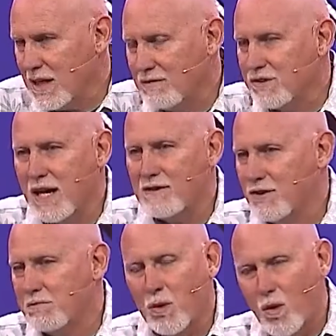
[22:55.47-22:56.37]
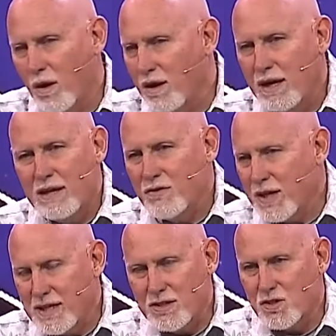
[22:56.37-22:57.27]
give David more
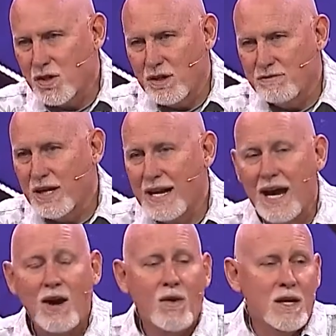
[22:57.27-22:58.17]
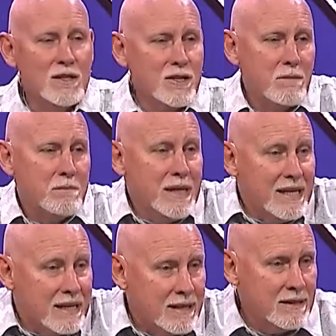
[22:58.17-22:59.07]
than he deserved. And now, look at
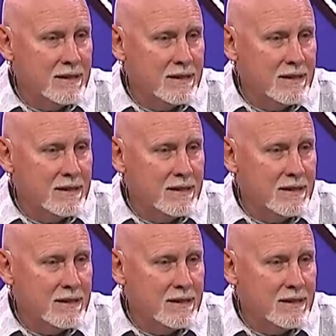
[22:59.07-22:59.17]
me.